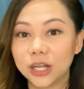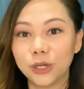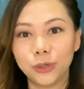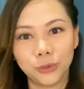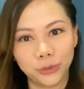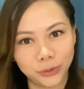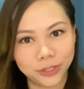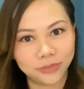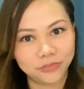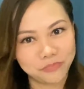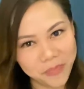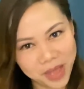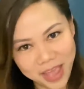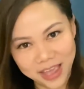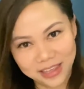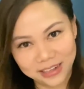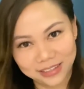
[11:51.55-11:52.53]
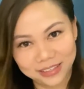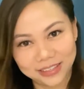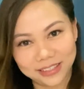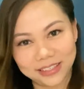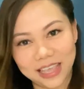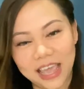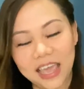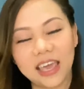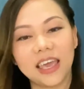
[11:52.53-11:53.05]
loose
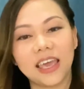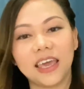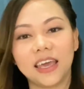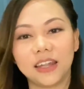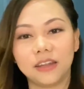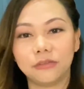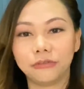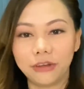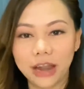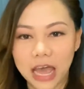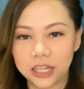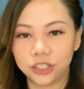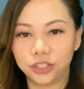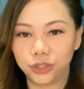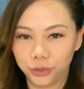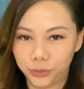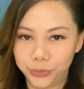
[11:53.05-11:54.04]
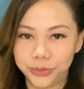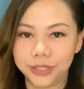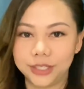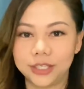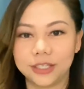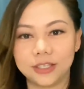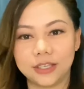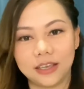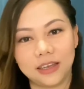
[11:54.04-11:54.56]
pants, and flat
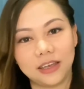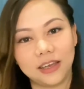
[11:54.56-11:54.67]
shoes.